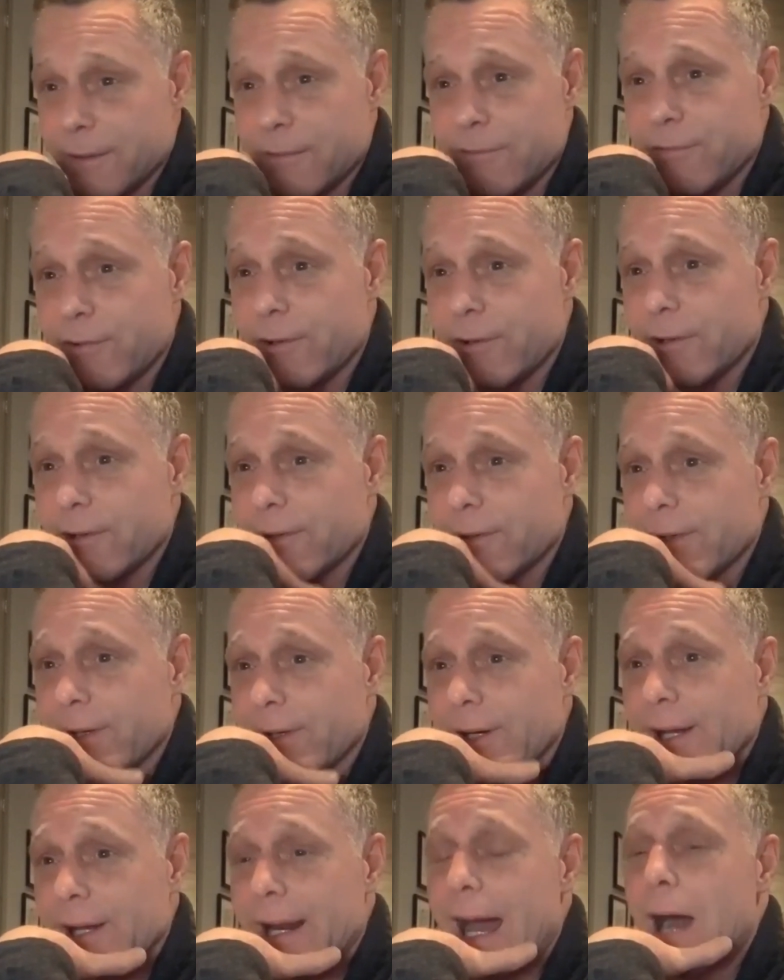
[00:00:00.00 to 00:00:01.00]
for
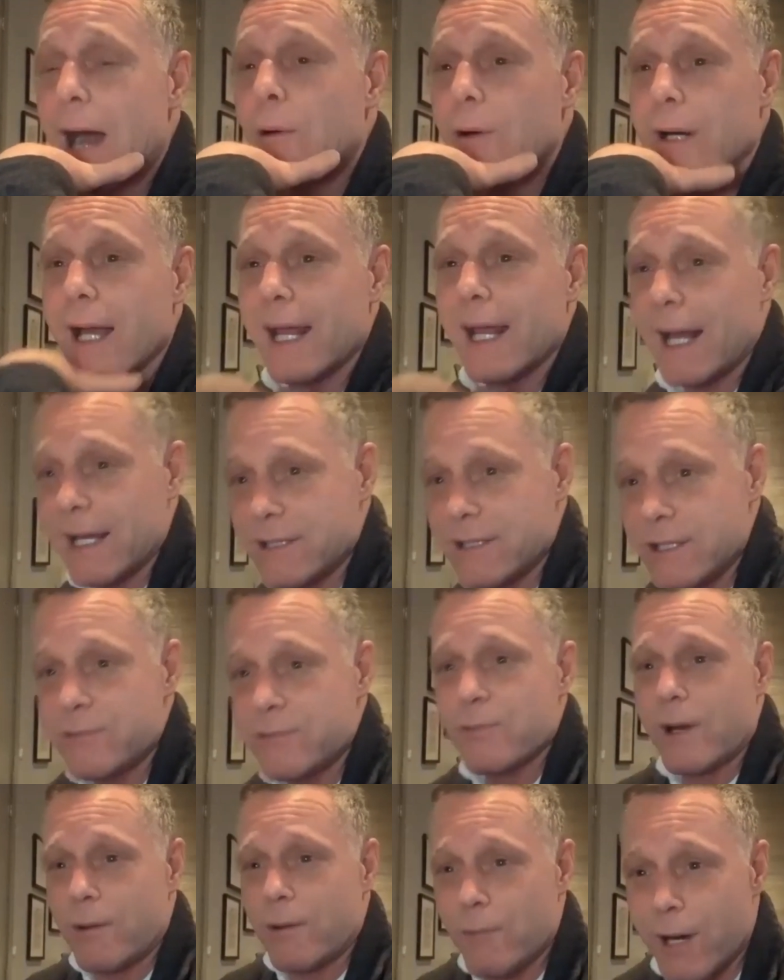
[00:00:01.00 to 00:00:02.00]
an hour. And I just
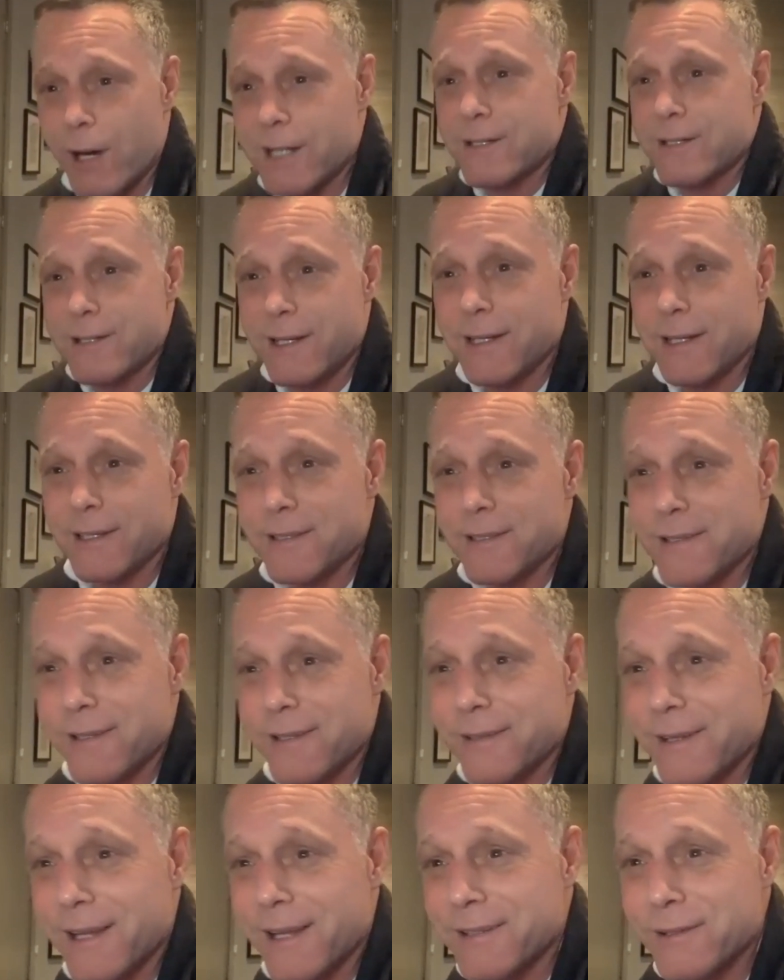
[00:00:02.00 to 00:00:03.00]
want to watch scenes
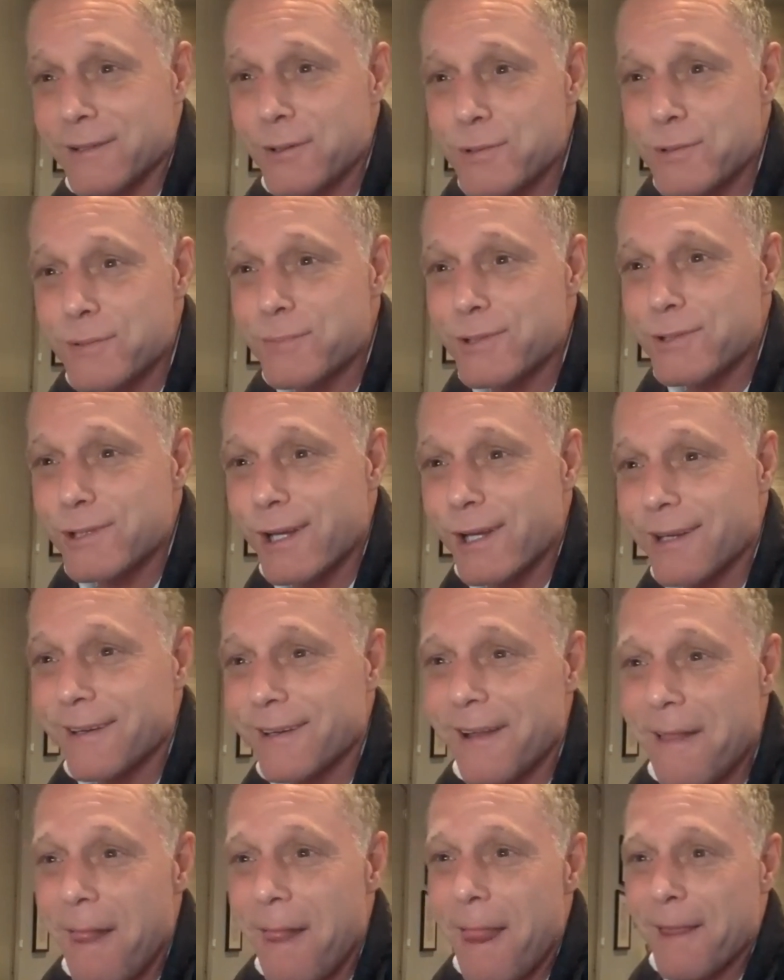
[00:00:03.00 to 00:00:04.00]
and do some shit,
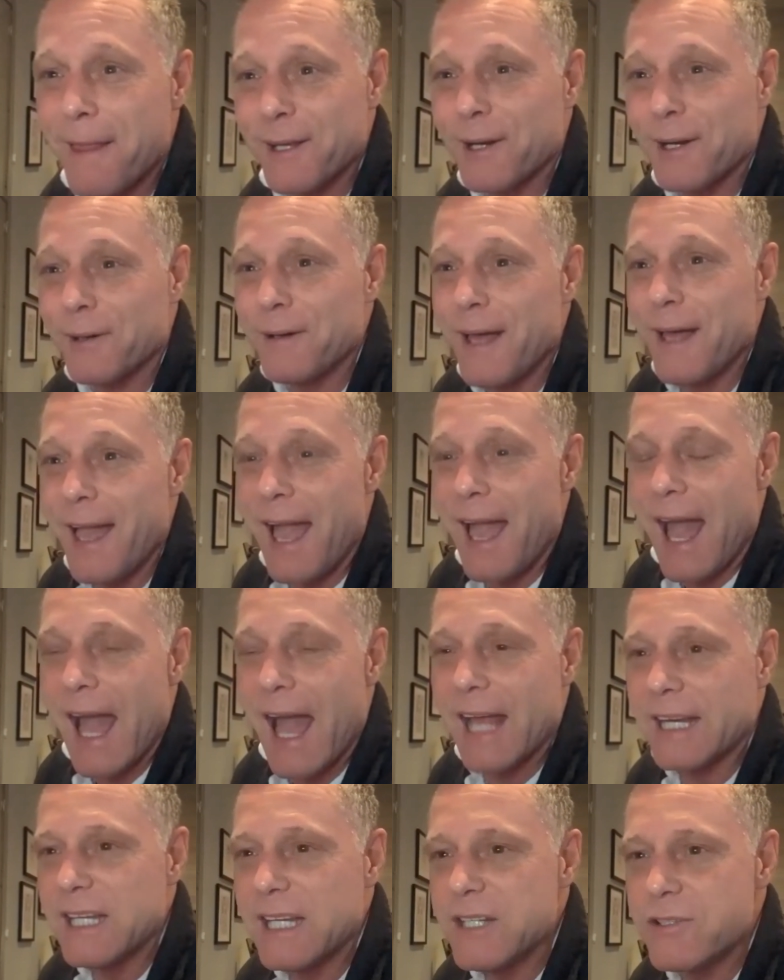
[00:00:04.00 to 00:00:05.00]
you know.
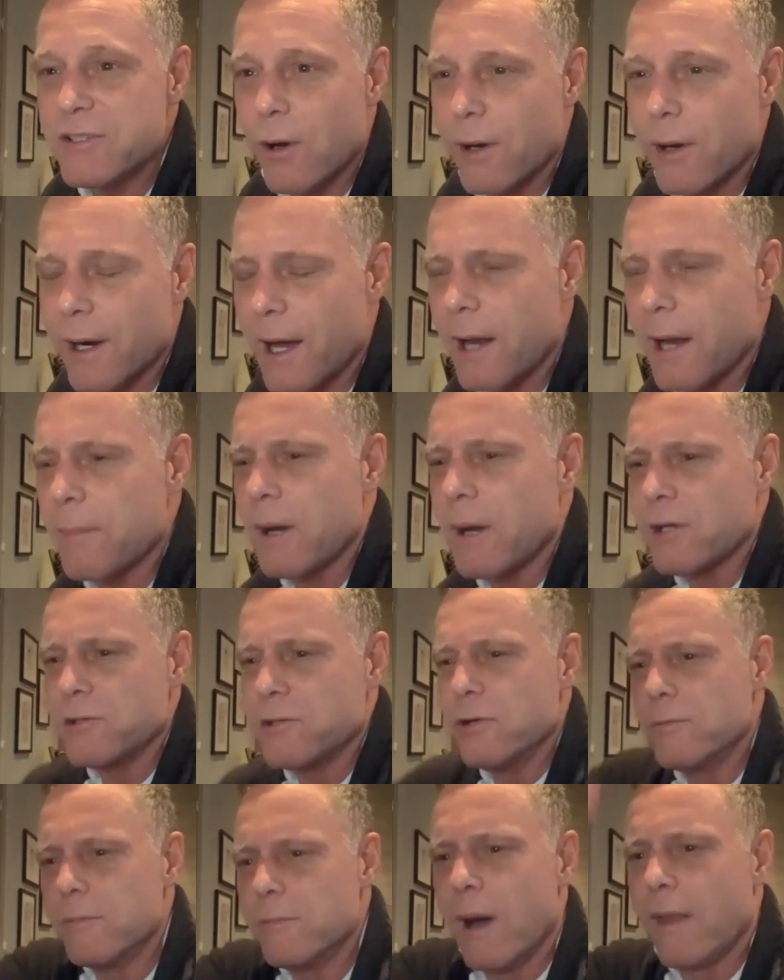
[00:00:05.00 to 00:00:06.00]
And he's going on about,
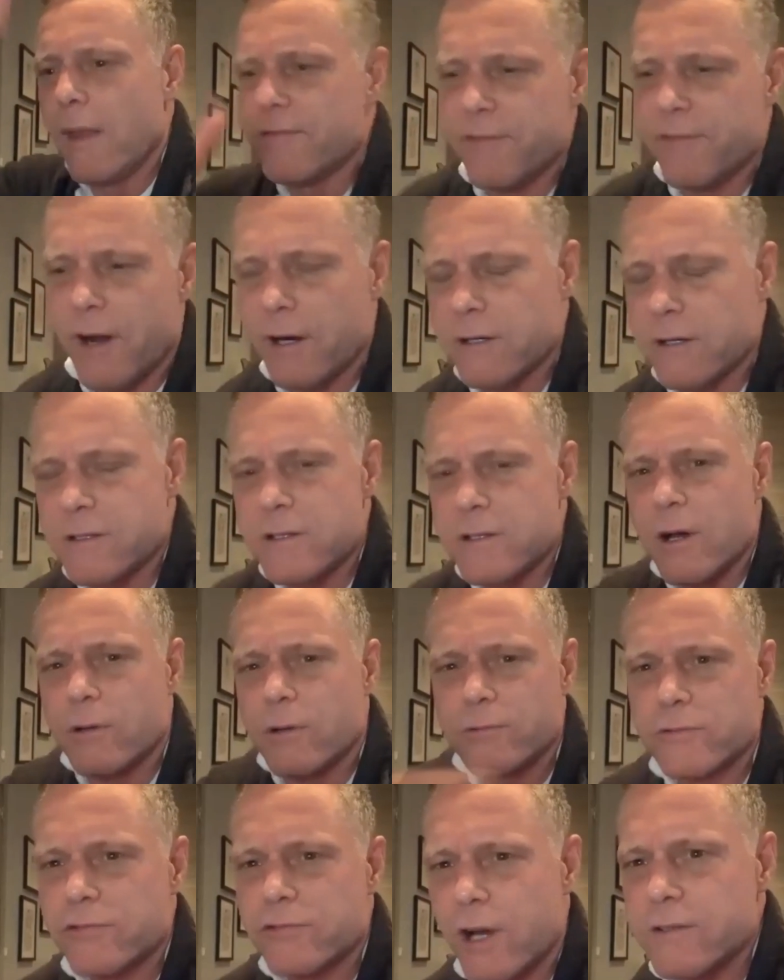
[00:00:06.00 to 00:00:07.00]
you motherfuckers
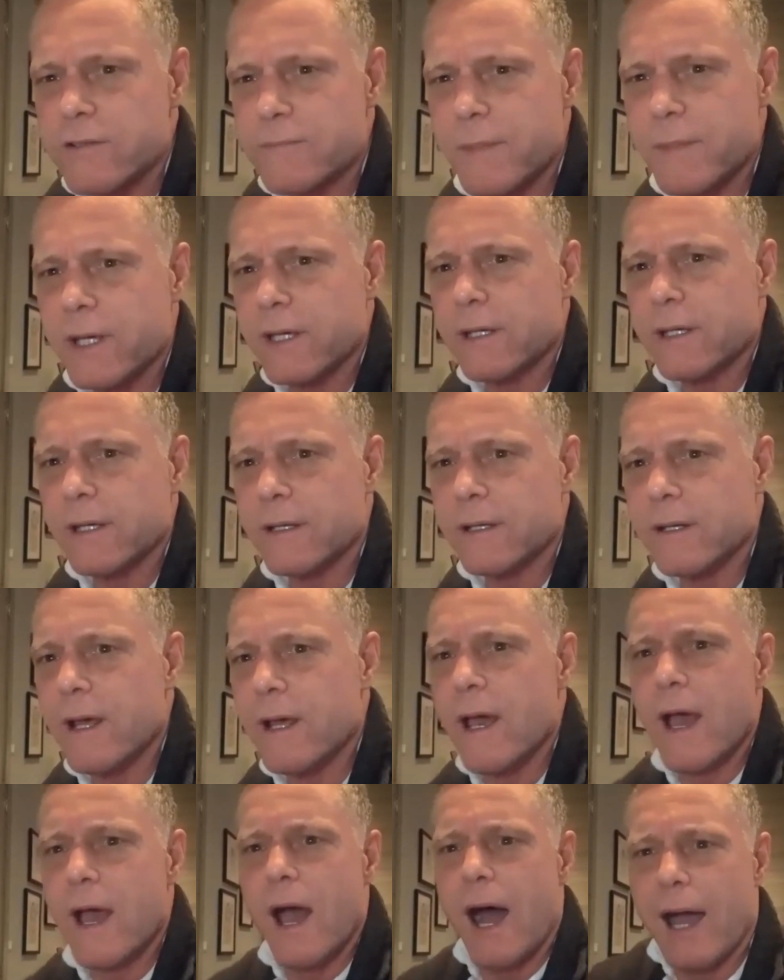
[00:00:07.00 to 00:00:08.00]
don't trust me. And
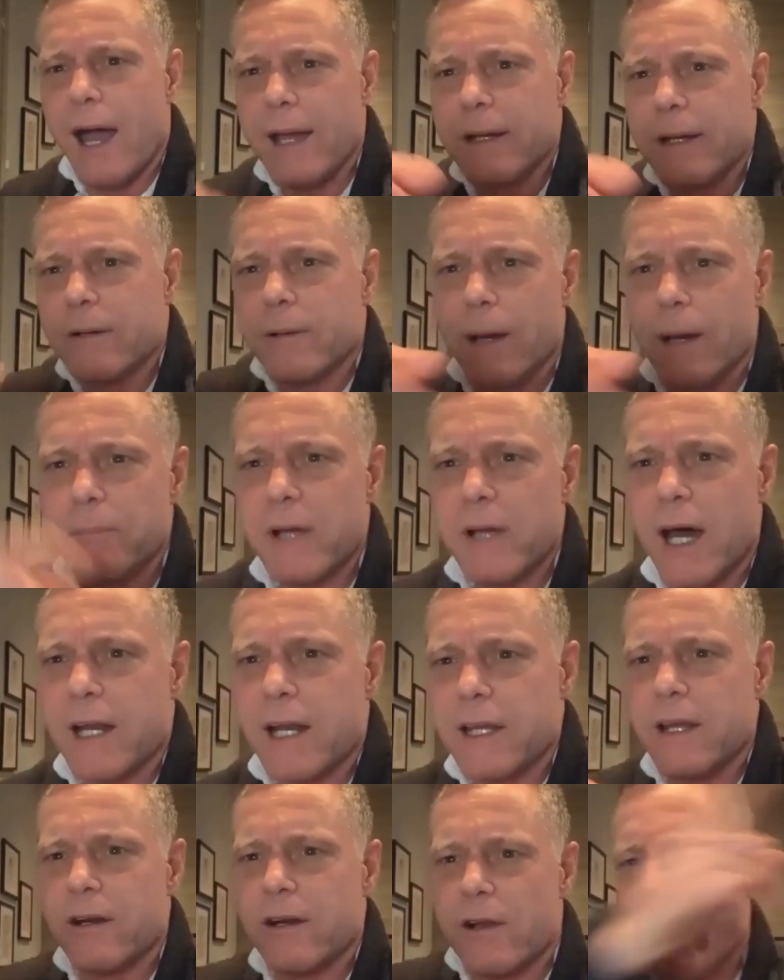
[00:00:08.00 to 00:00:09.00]
I know I'm not
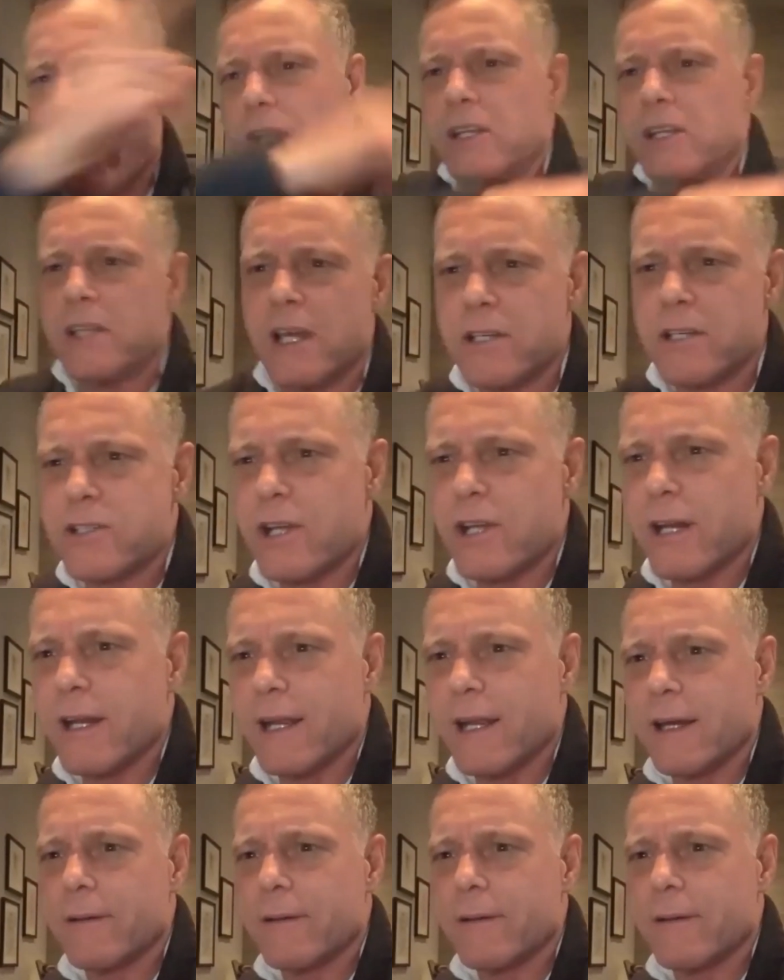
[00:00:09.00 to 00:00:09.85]
here to audition. And